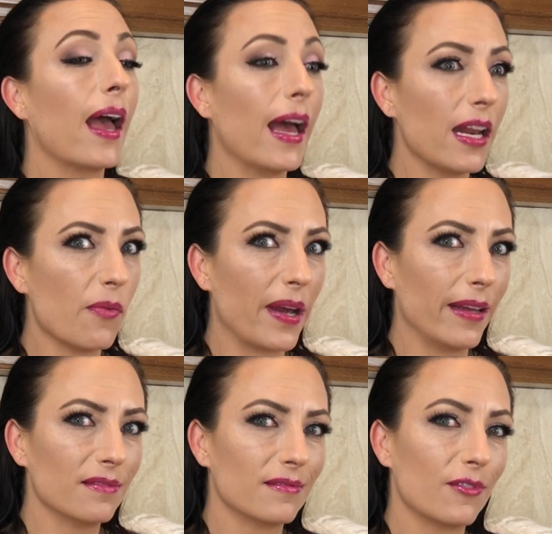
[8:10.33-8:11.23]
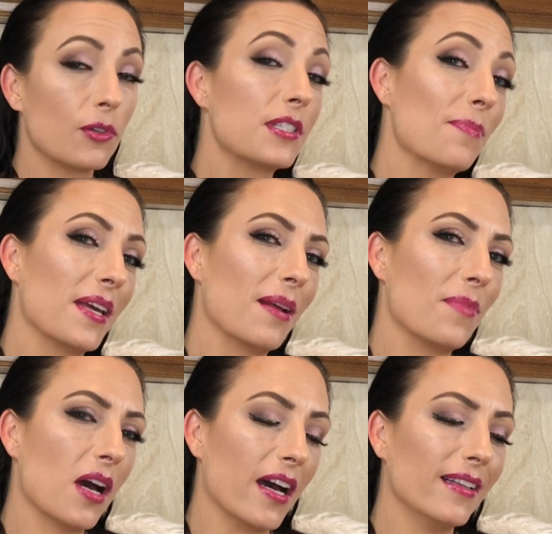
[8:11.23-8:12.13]
Anyway, something
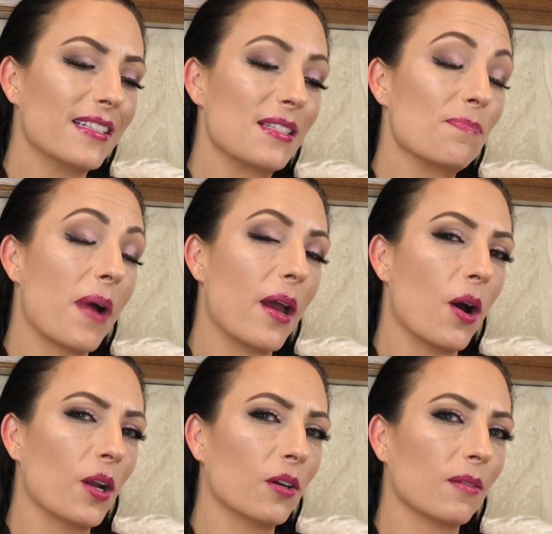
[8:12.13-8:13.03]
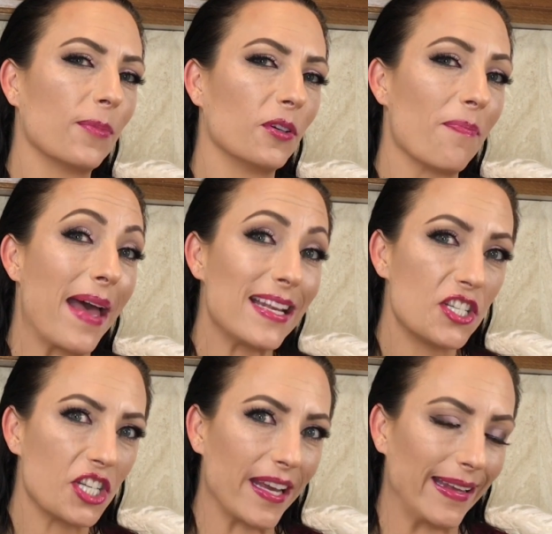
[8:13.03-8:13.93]
I'm not. This is my honorable
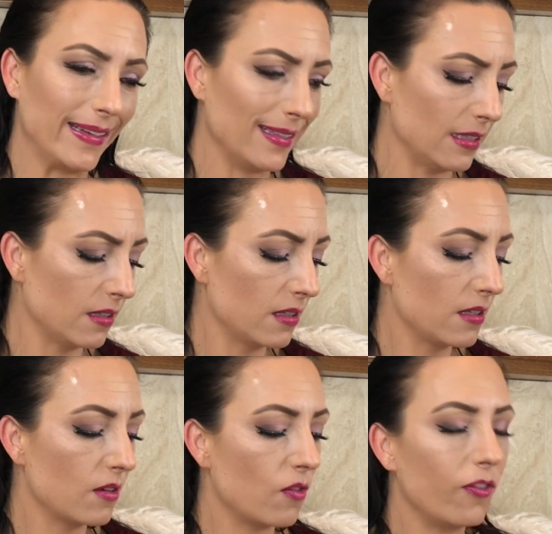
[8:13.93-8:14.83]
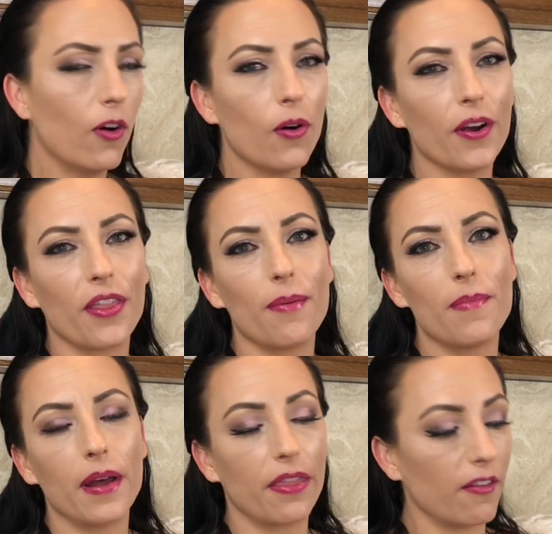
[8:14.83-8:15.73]
mention for the
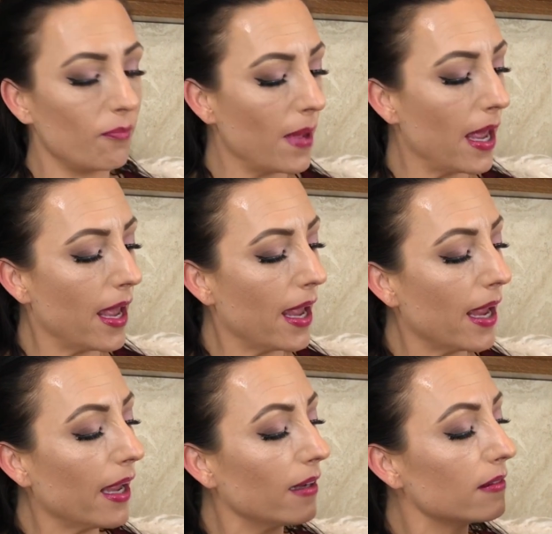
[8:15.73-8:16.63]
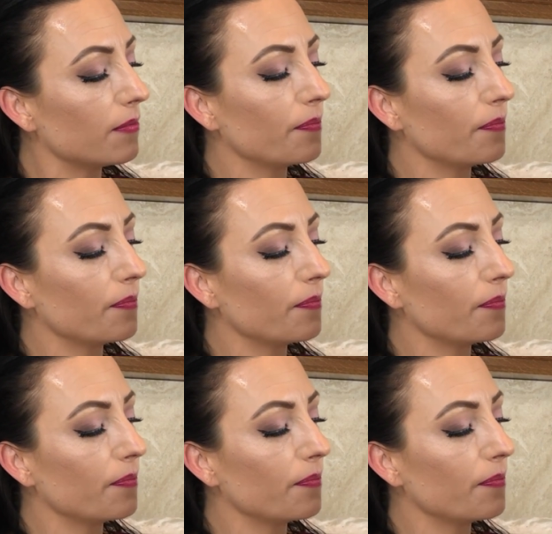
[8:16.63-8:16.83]
month of May.